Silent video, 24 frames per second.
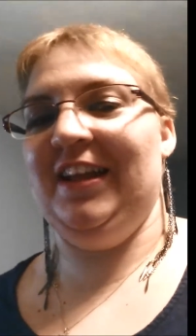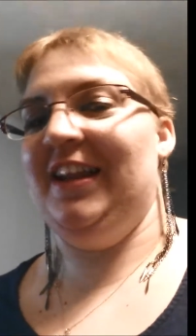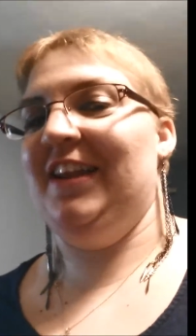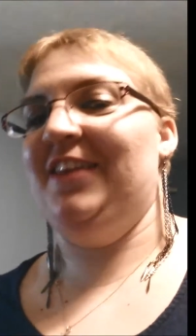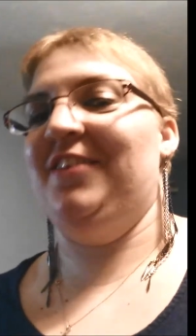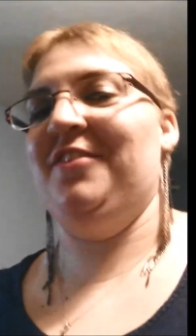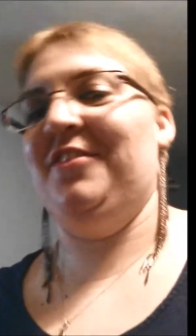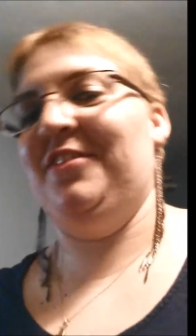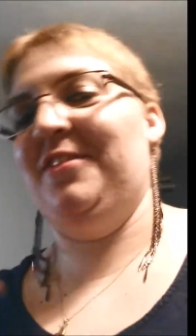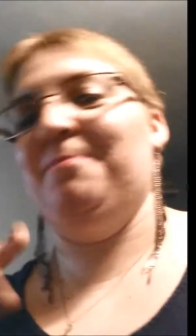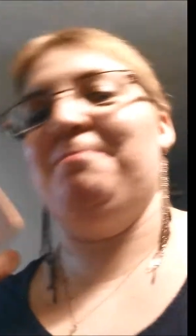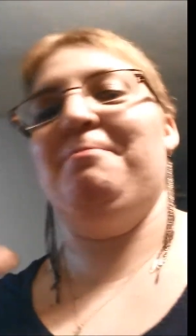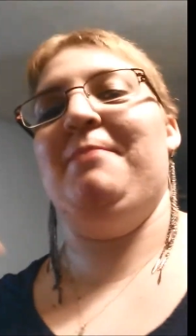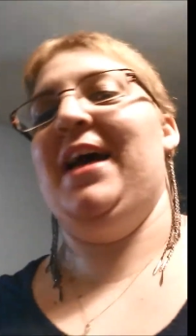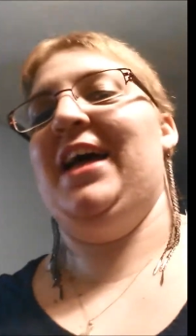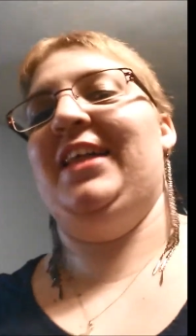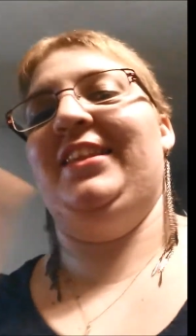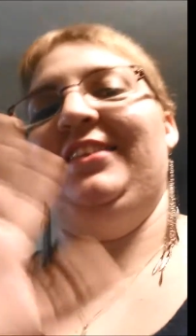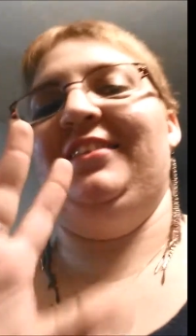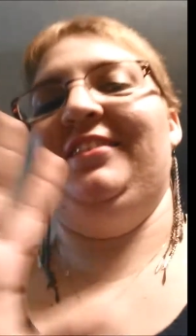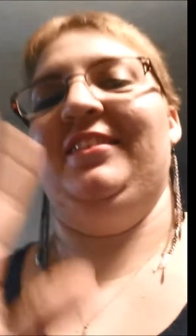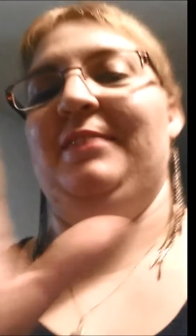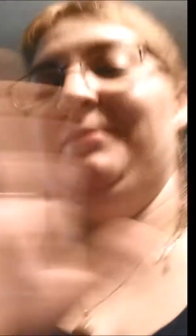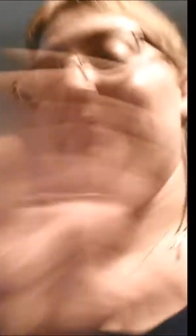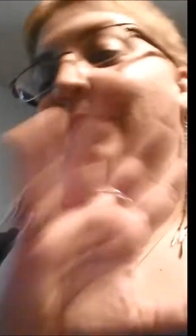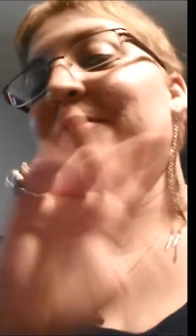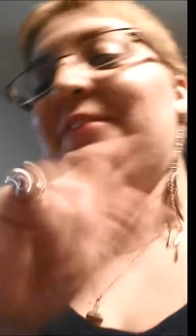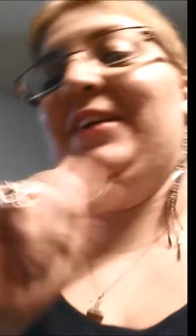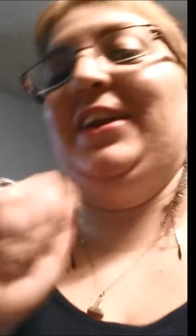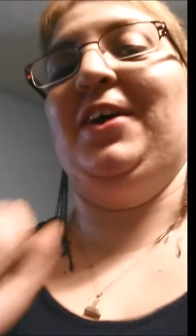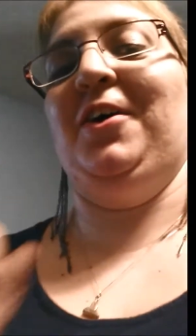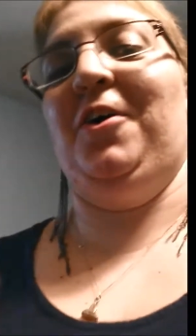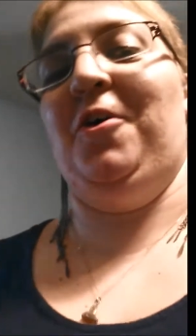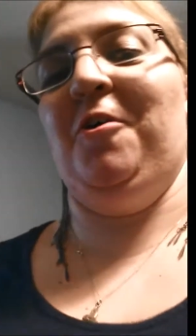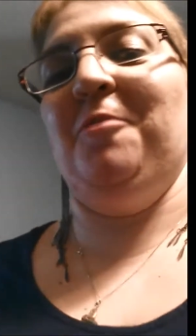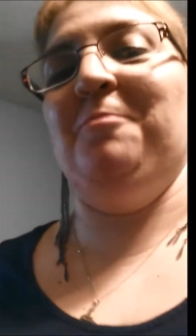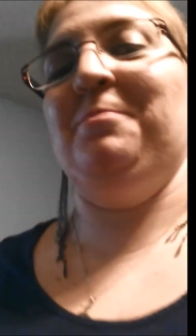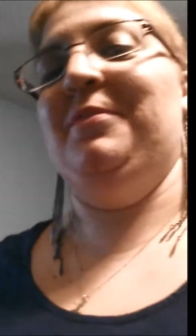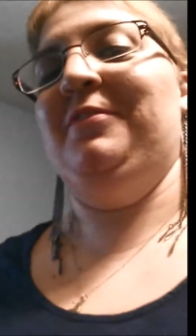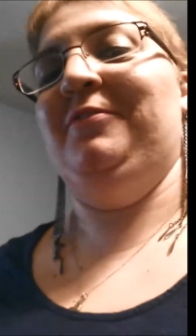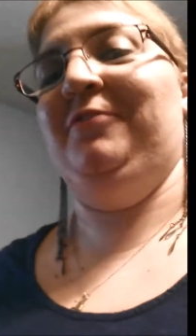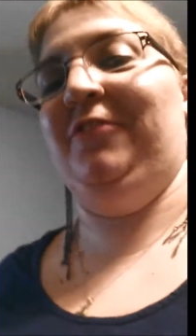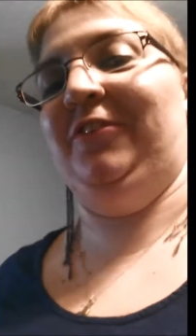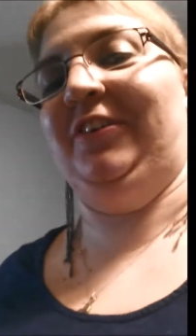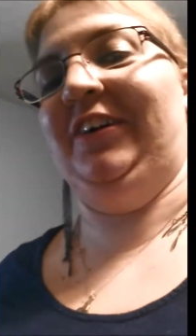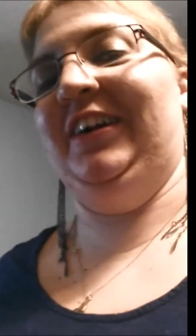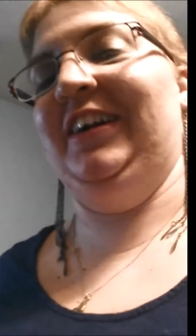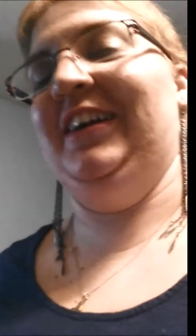And I know it's a bad thing to say, but I'm kind of hoping
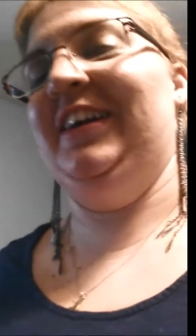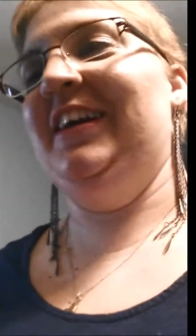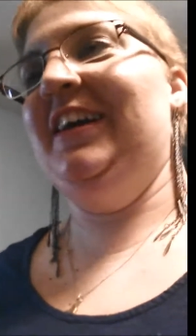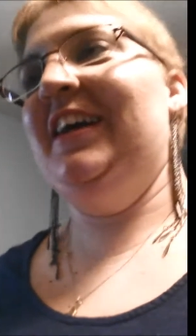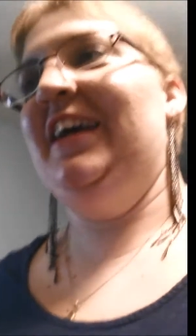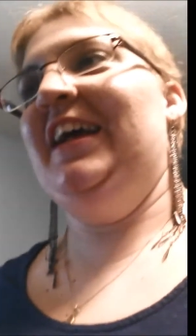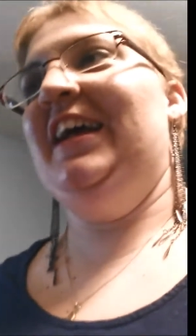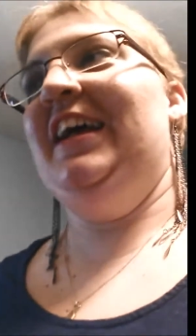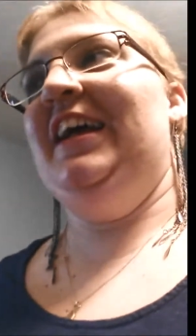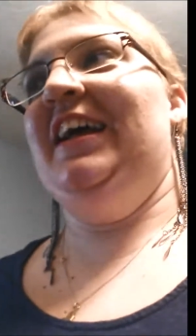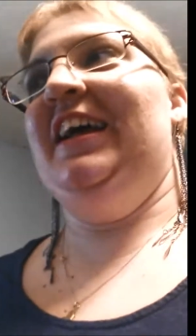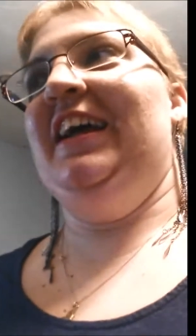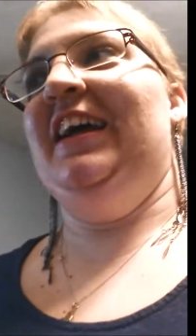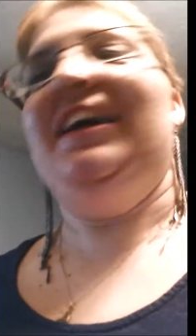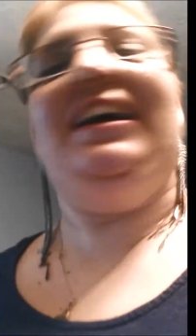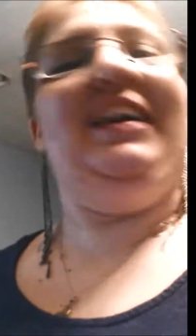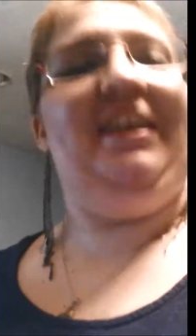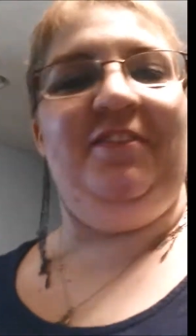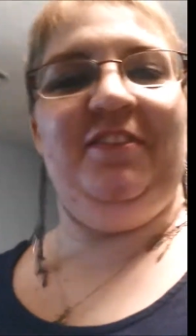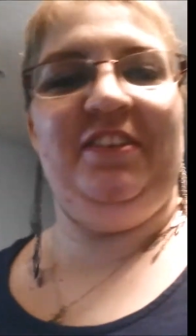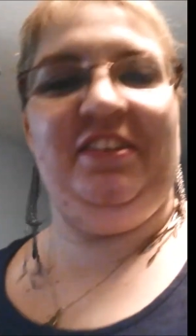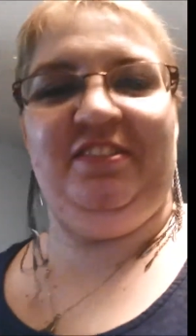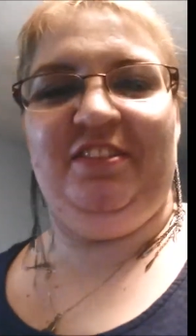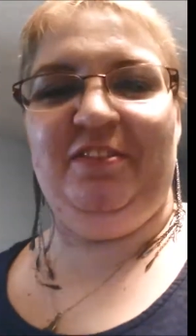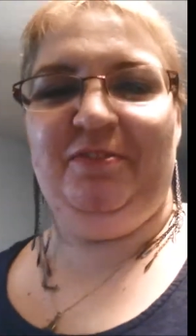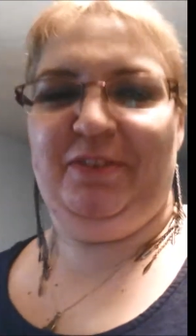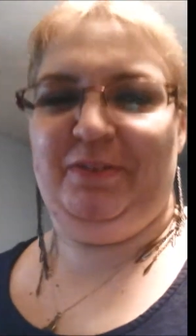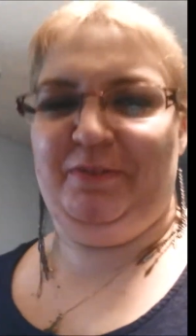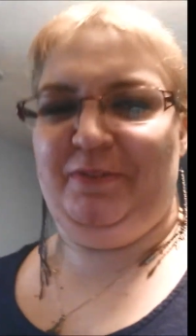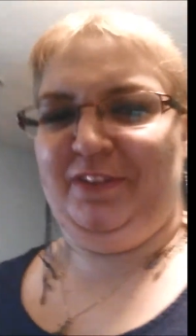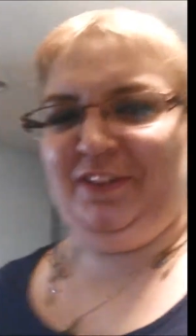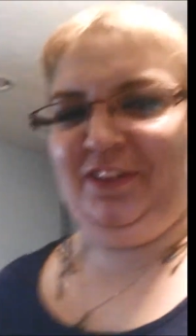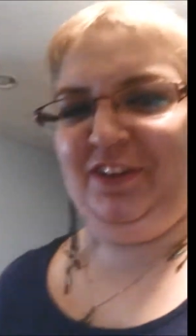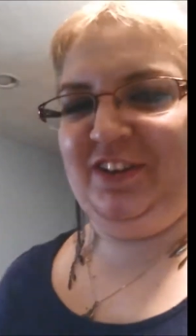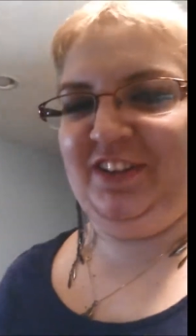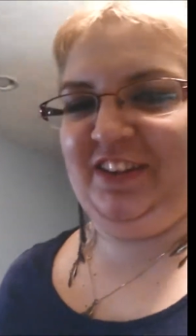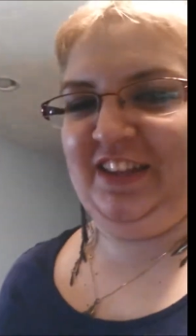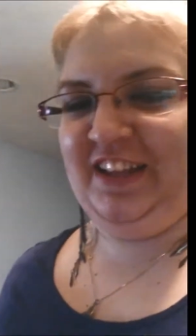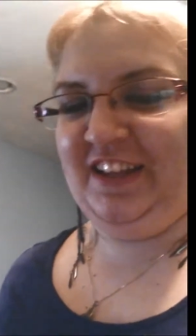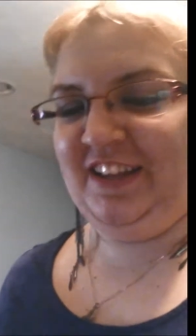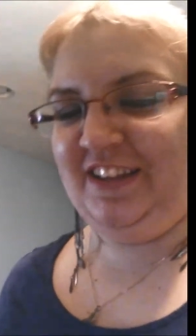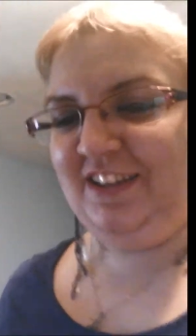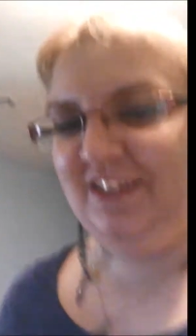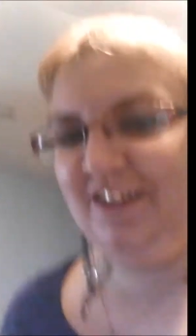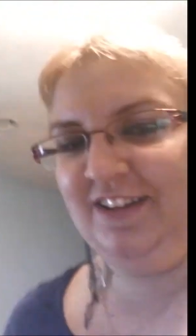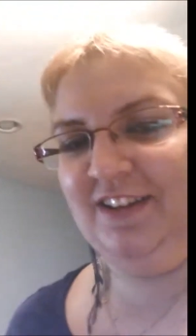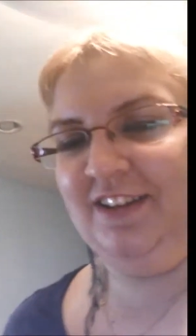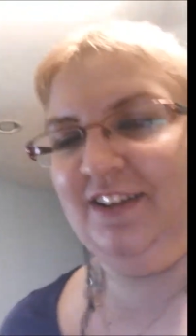for it. I want to see what he would look
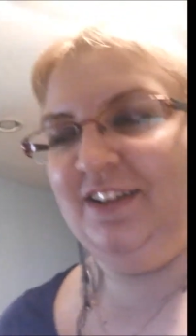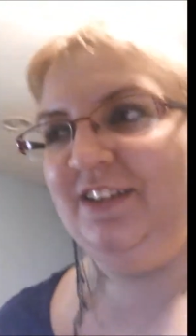like.